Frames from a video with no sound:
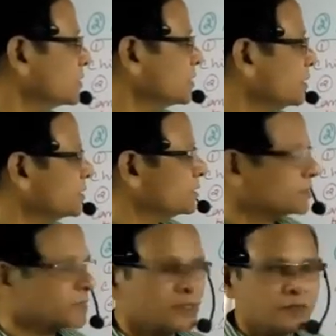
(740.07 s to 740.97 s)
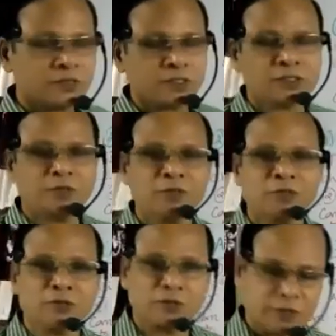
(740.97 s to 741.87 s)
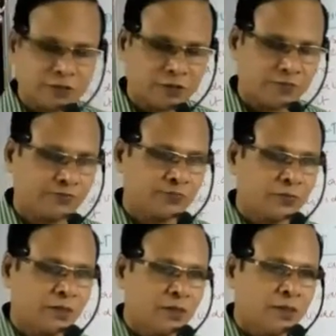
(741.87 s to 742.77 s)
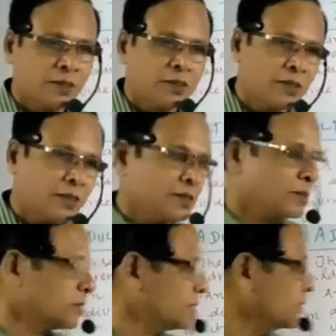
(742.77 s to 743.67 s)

create a cell which is similar to it. Then,